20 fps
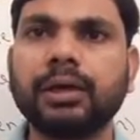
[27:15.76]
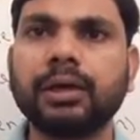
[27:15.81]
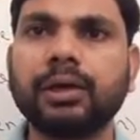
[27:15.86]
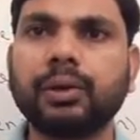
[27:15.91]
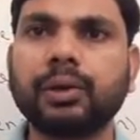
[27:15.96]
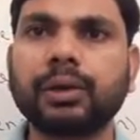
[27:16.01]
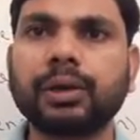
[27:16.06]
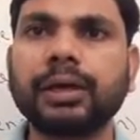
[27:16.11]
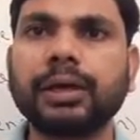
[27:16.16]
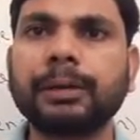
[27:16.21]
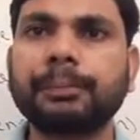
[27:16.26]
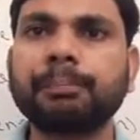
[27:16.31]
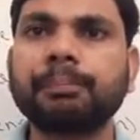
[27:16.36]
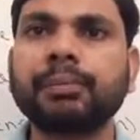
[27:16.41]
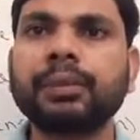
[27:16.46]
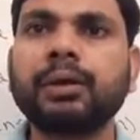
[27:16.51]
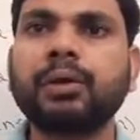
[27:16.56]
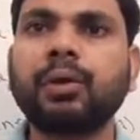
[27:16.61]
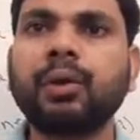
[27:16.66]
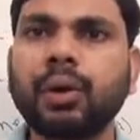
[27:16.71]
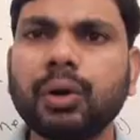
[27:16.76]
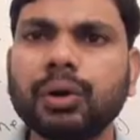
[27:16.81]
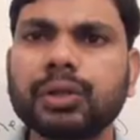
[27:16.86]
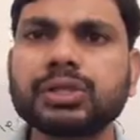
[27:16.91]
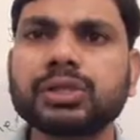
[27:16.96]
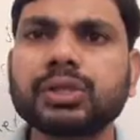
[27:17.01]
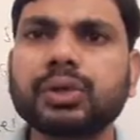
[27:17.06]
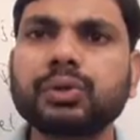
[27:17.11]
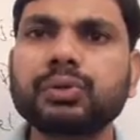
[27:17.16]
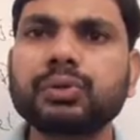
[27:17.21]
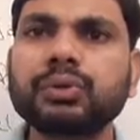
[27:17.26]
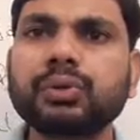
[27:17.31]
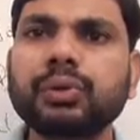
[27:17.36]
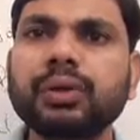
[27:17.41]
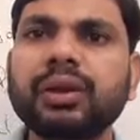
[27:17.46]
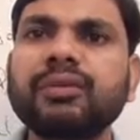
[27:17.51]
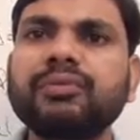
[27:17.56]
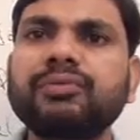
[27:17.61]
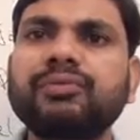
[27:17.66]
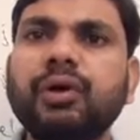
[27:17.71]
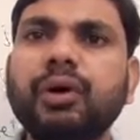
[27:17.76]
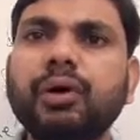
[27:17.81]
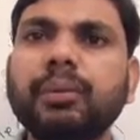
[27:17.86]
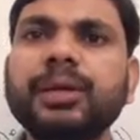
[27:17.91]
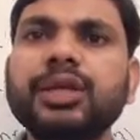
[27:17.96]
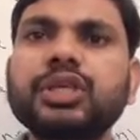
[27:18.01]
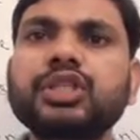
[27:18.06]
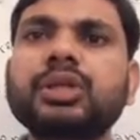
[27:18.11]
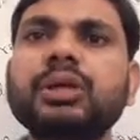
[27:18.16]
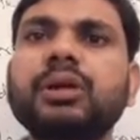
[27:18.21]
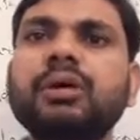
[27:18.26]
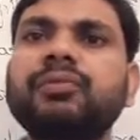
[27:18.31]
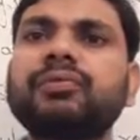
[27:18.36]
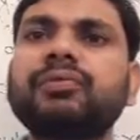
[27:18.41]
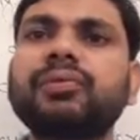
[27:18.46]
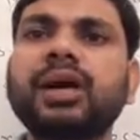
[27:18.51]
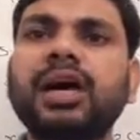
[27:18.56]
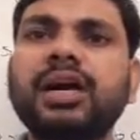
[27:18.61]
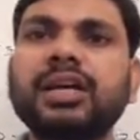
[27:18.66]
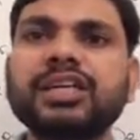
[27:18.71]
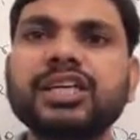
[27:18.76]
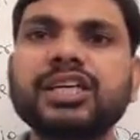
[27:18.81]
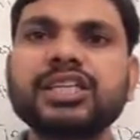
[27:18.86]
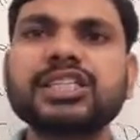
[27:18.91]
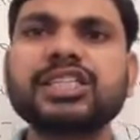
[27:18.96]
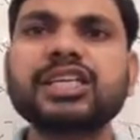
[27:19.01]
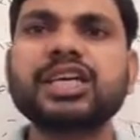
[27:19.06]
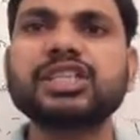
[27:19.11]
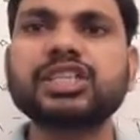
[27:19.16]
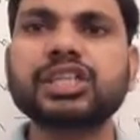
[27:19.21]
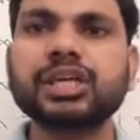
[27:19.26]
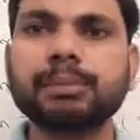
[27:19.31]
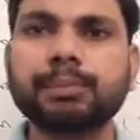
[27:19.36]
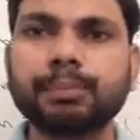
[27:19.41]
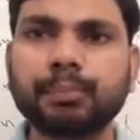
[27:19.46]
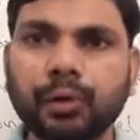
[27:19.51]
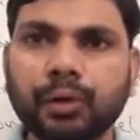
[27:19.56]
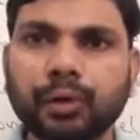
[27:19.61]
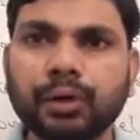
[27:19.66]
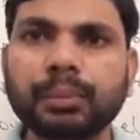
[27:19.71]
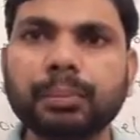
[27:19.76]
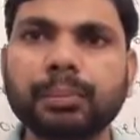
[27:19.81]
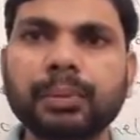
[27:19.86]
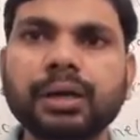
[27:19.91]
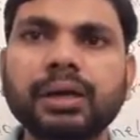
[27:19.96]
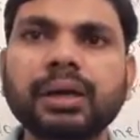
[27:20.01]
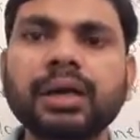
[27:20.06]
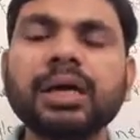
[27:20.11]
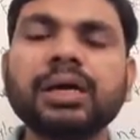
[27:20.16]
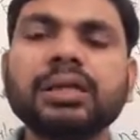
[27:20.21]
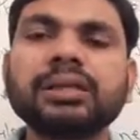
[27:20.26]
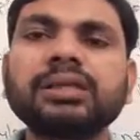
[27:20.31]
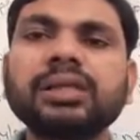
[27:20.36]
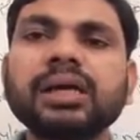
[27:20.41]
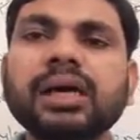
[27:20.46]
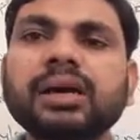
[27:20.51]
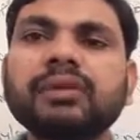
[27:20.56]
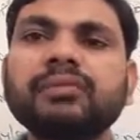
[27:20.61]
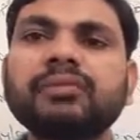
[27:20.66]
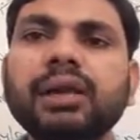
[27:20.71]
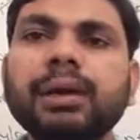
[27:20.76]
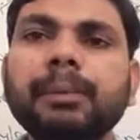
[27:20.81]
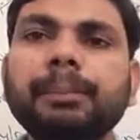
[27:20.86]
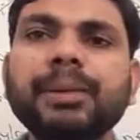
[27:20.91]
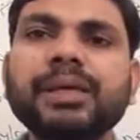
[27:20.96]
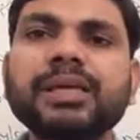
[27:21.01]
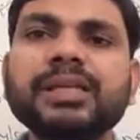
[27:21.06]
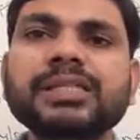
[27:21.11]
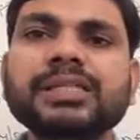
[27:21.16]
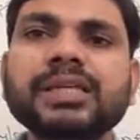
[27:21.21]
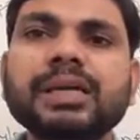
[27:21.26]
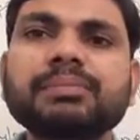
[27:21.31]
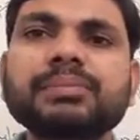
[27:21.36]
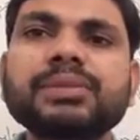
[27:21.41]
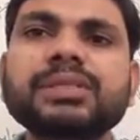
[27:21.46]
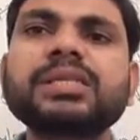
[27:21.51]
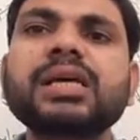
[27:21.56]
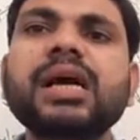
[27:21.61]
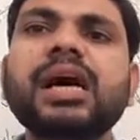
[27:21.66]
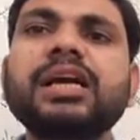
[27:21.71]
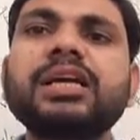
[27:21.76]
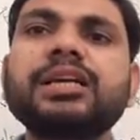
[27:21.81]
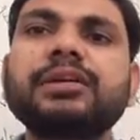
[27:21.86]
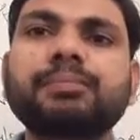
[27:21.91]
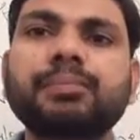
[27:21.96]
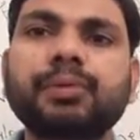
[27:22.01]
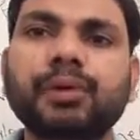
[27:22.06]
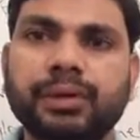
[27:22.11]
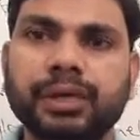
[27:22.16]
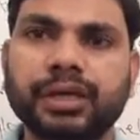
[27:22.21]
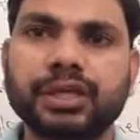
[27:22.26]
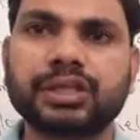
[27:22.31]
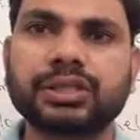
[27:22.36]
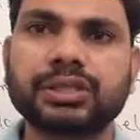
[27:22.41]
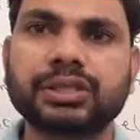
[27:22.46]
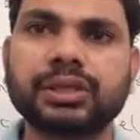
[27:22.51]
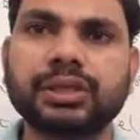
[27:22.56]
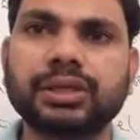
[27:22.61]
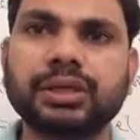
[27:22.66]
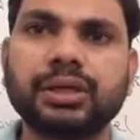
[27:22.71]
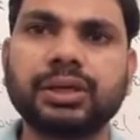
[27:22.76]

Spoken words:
Okay, also during formation of condensation polymer there will be some side product.